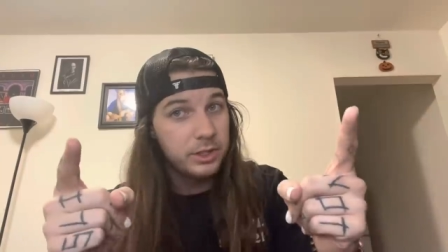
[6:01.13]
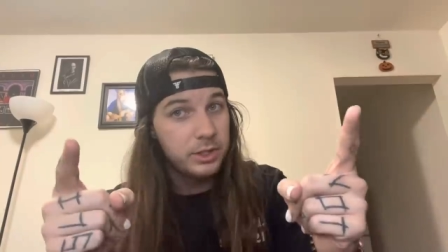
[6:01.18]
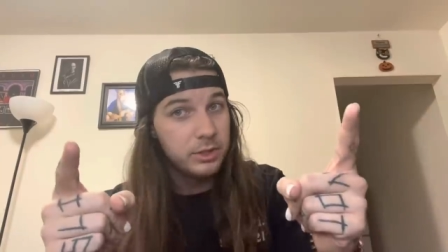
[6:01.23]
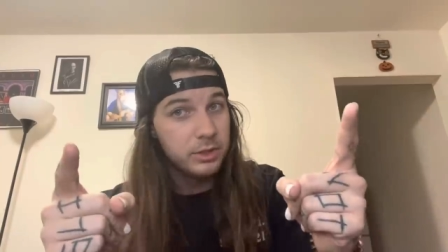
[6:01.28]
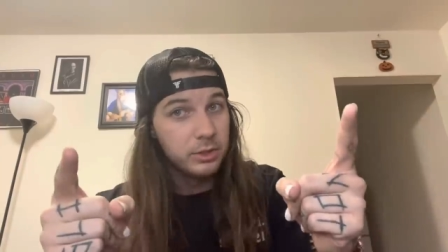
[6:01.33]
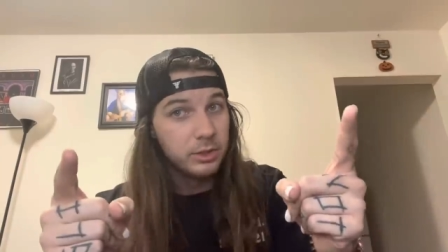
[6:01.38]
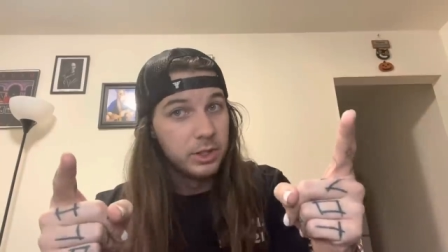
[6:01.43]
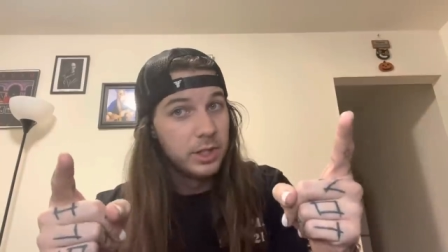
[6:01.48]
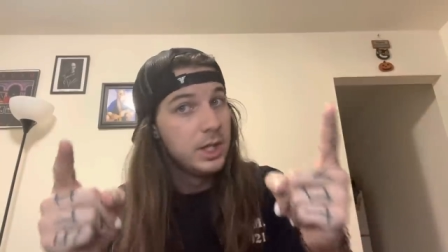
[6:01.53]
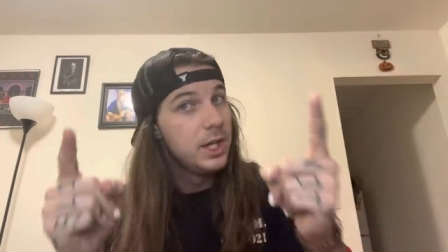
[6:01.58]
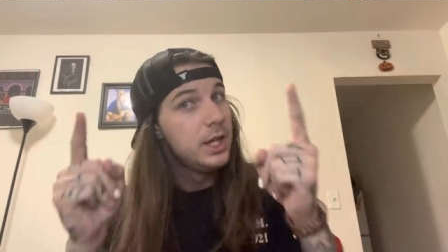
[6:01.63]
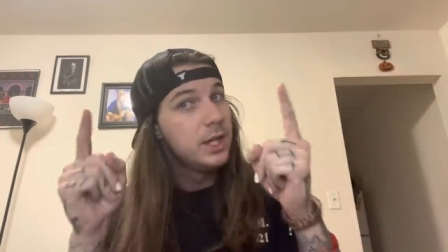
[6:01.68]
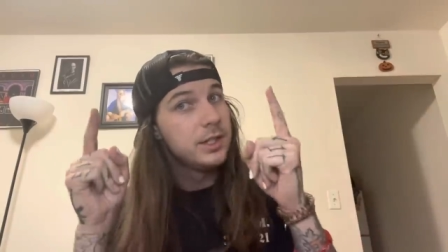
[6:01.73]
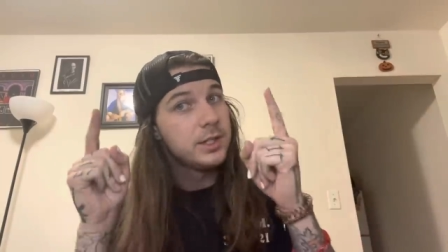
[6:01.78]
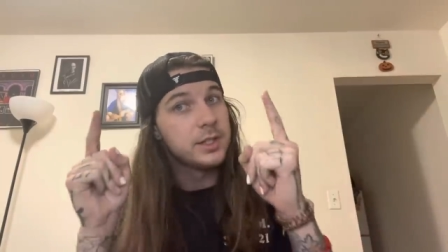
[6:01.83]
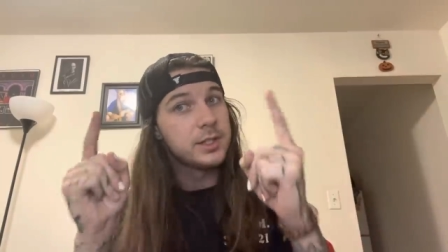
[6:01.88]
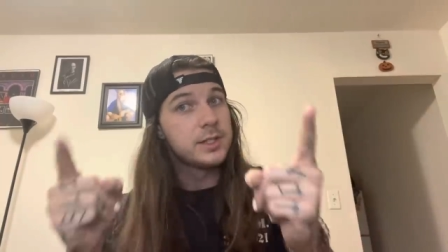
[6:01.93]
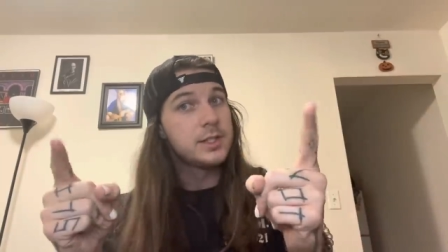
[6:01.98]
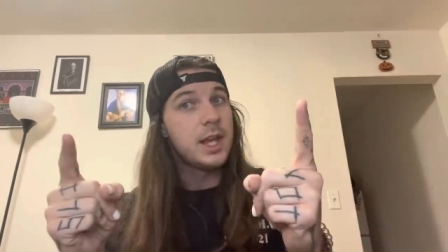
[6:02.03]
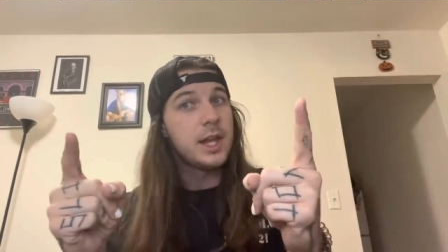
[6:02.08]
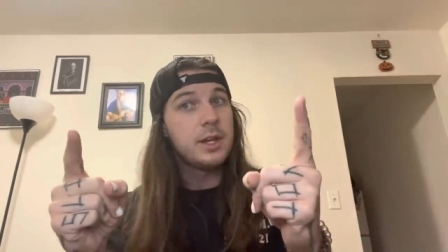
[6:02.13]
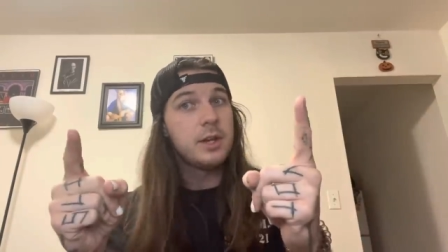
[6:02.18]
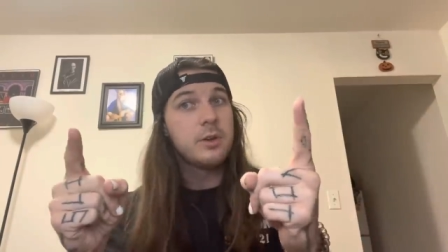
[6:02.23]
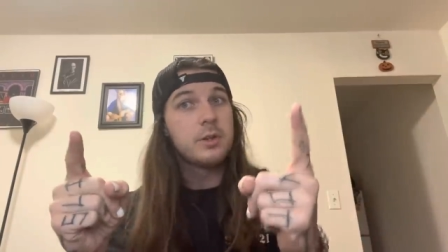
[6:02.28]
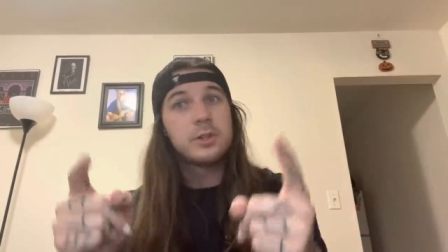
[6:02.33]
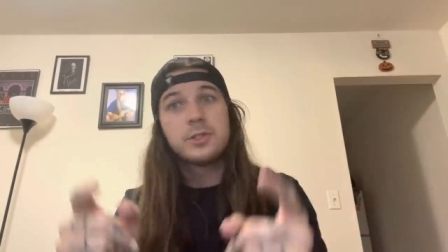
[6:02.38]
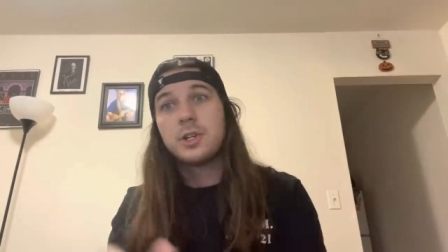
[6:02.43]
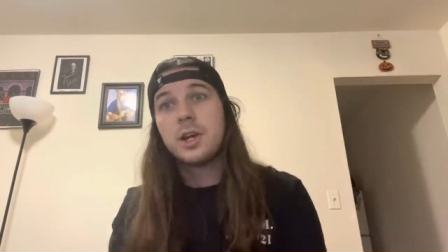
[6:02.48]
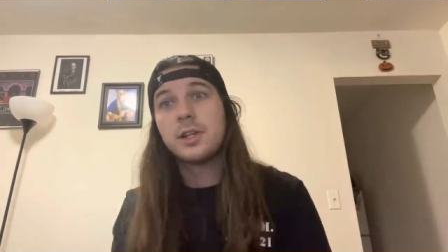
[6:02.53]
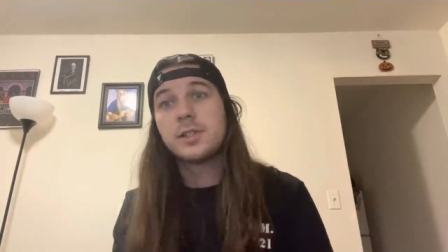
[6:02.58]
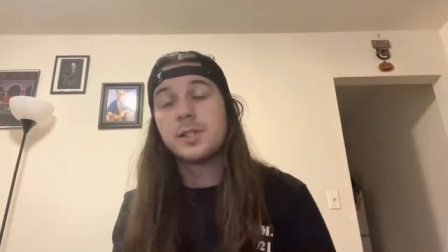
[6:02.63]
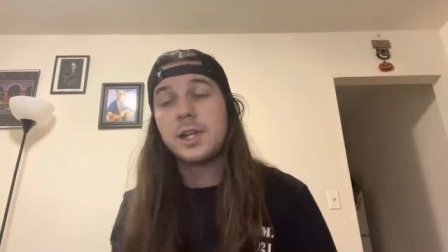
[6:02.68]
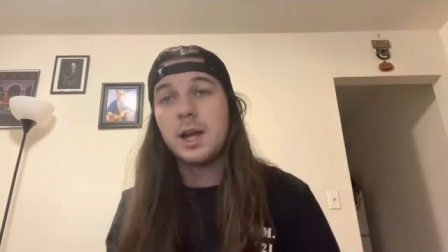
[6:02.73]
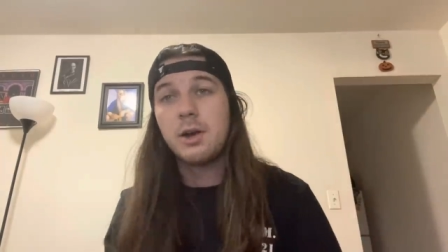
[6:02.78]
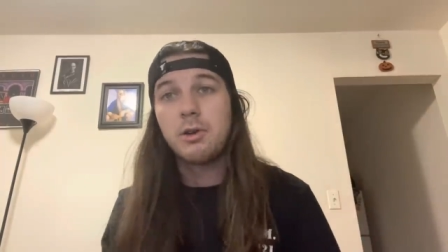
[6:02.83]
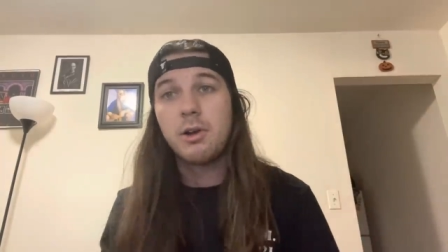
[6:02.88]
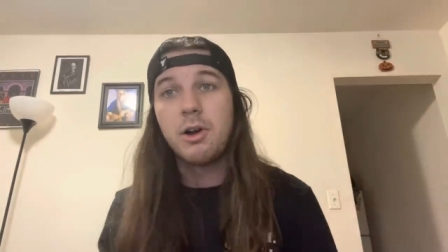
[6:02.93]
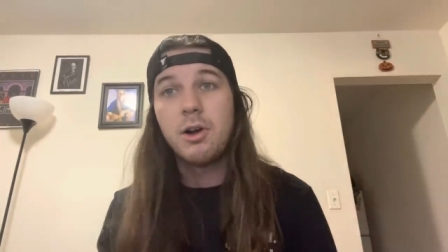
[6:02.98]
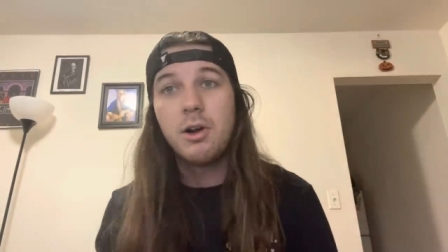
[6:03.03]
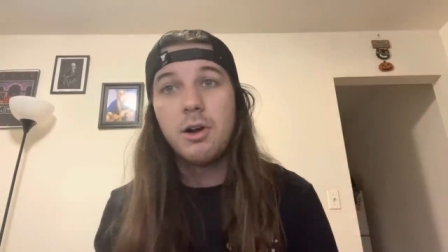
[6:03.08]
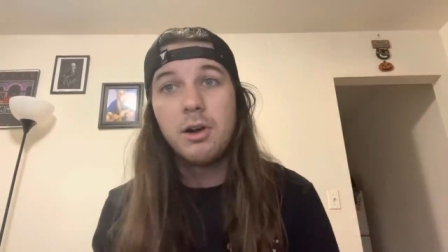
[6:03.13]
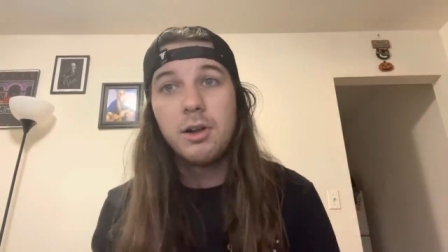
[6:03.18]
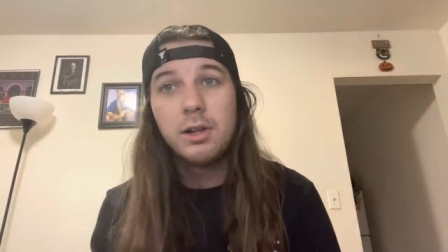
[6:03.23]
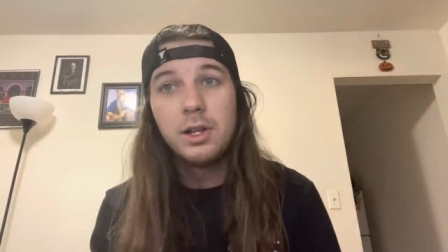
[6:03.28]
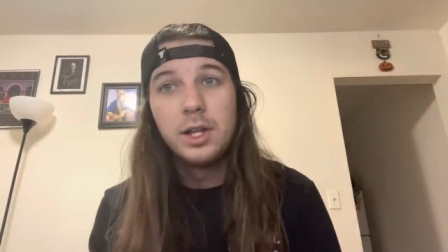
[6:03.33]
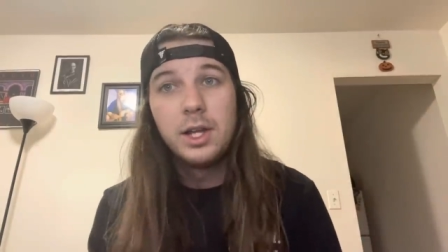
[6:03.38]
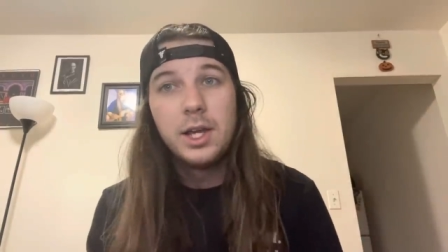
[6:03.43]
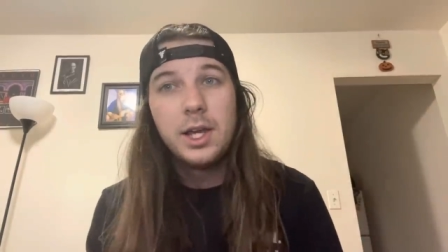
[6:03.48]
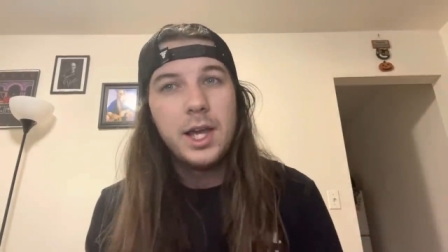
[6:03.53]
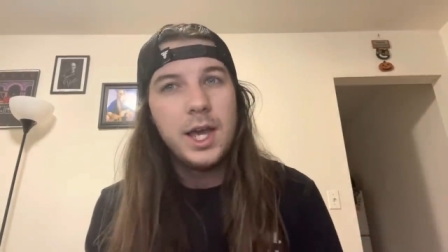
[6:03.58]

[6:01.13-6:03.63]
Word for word: you to say no to drugs and alcohol